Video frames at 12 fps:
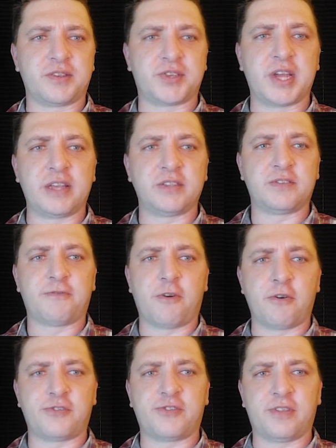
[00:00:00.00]
Estates.
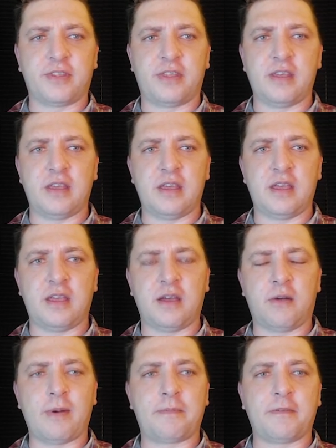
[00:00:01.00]
First, the
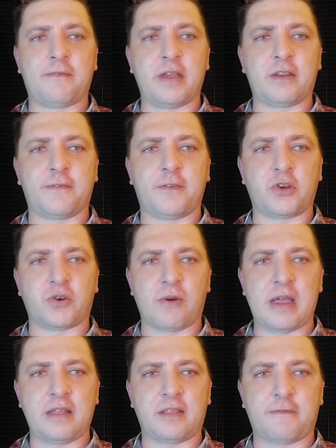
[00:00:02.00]
eruptive vent of Fissure
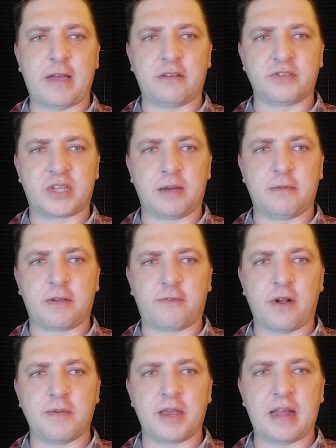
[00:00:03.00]
8, the fountains coming
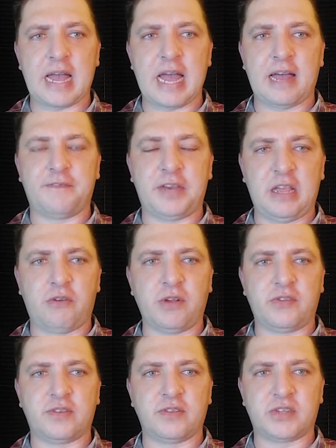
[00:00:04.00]
from it, have
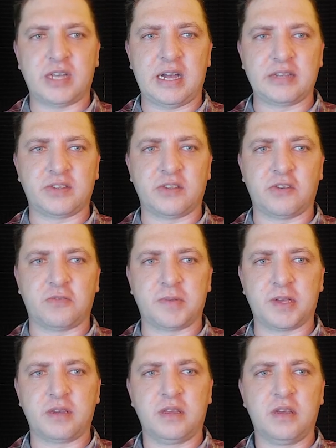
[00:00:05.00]
decreased in size a little
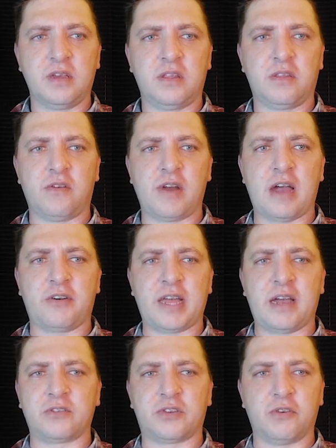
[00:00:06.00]
bit. They're now
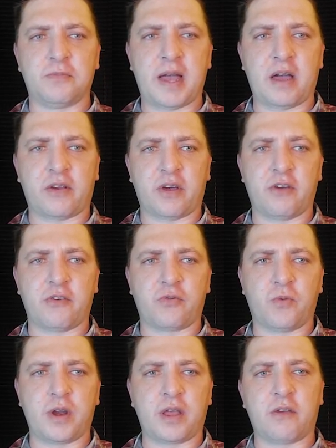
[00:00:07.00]
down to about
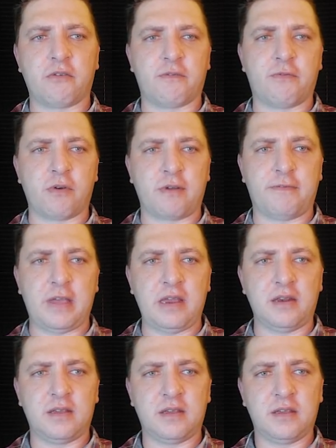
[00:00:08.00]
120, 140
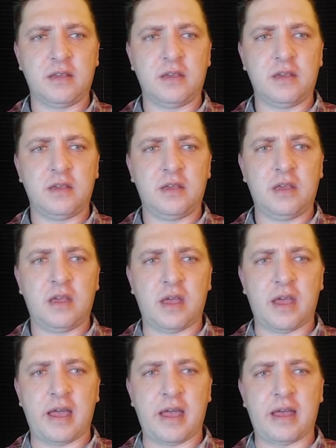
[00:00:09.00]
feet,
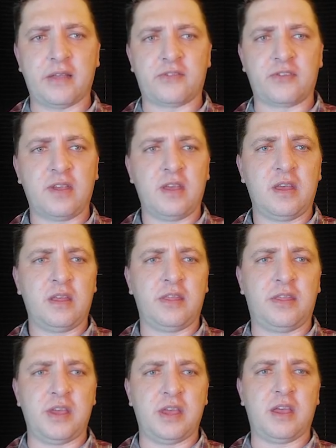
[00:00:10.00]
as
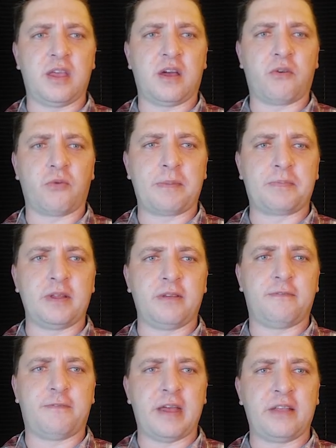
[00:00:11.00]
the
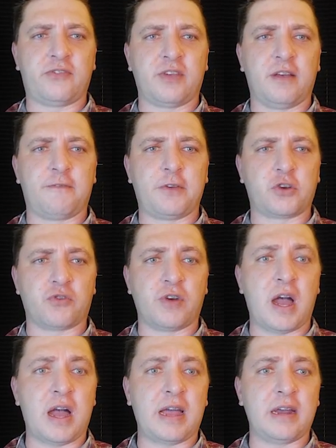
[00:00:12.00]
eruptive vents of Fissure
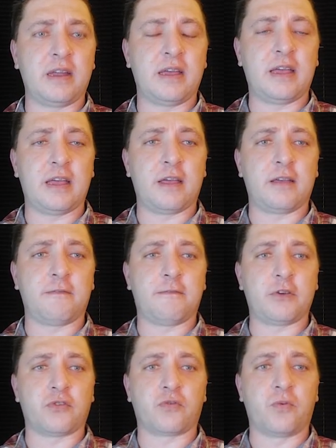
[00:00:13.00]
9 and
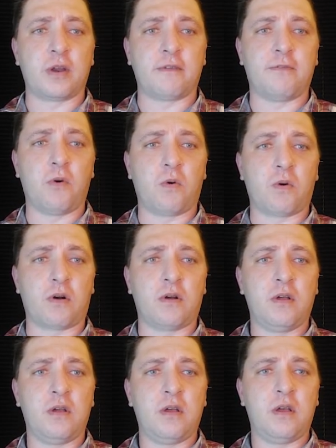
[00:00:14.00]
Fissure 24
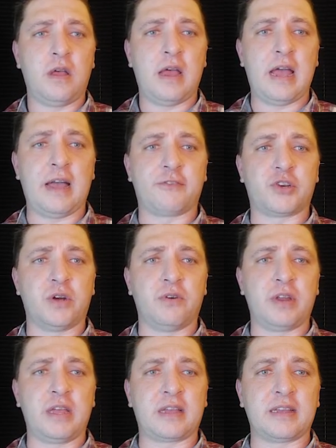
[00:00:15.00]
have
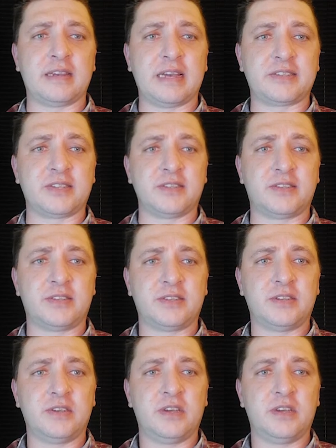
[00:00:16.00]
shown incandescence